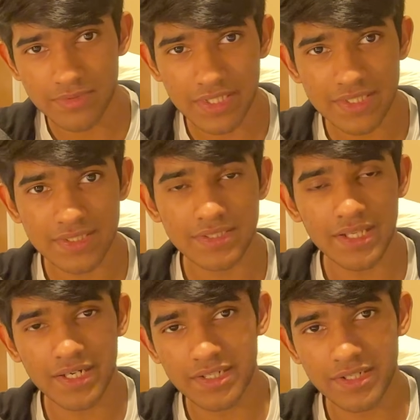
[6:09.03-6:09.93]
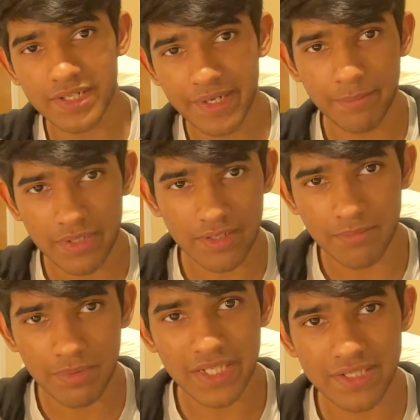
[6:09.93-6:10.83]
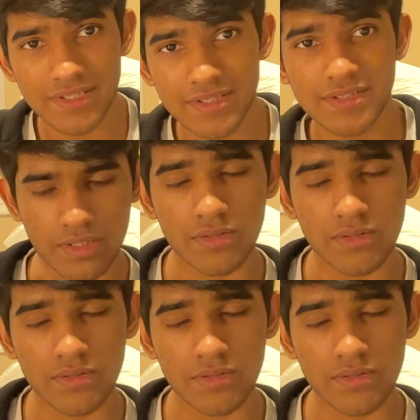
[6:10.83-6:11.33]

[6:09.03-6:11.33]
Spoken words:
Yes, that red button, please.